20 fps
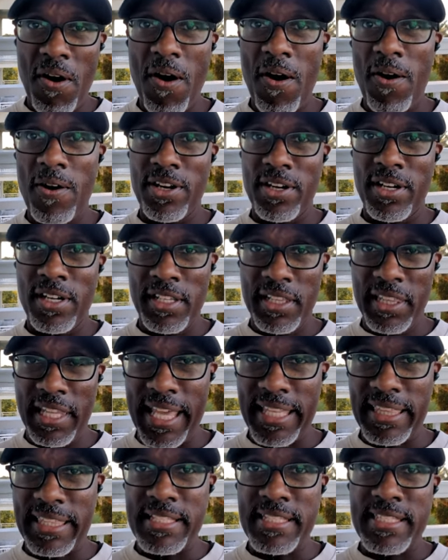our
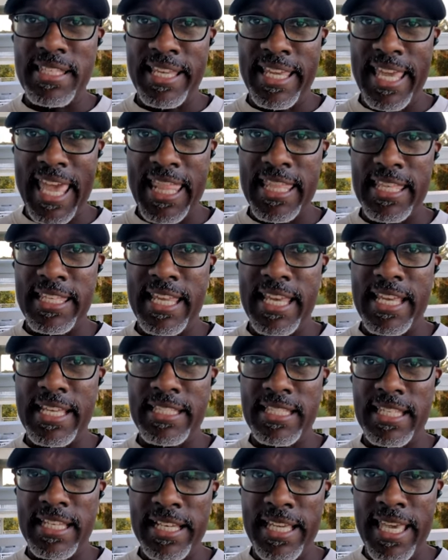electeds and
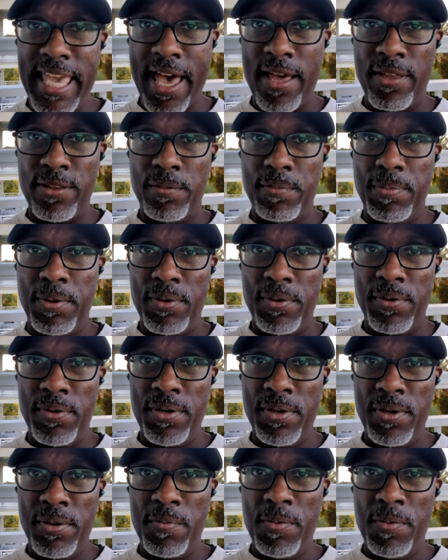candidates accountable.